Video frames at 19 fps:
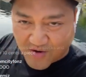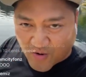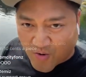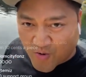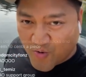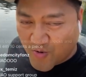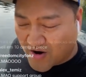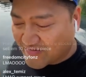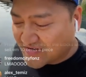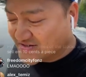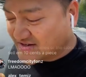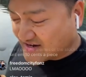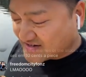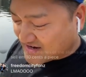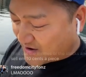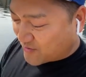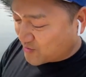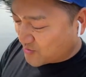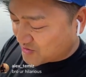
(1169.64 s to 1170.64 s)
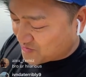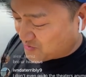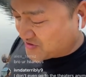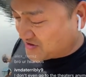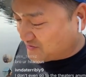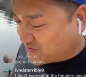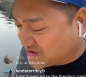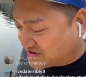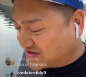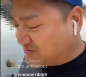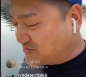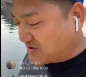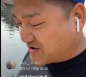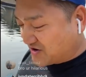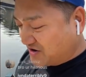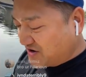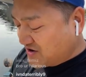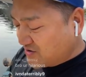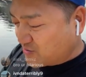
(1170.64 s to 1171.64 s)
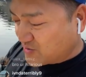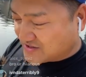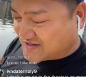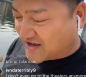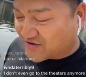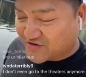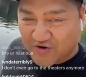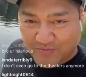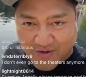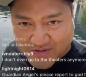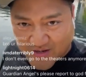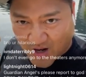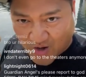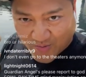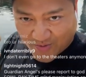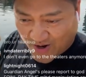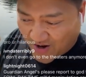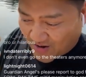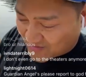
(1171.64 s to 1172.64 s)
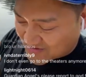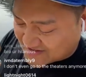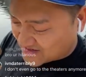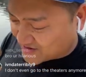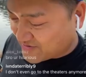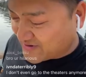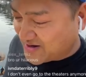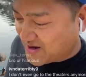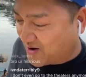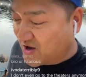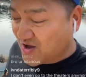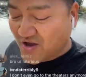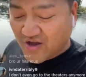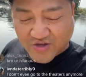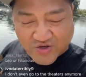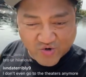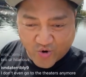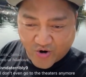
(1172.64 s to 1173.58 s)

So whoever says I we're, we're, we're, we're, we're sell too much, I don't care. I'm gonna sell right now.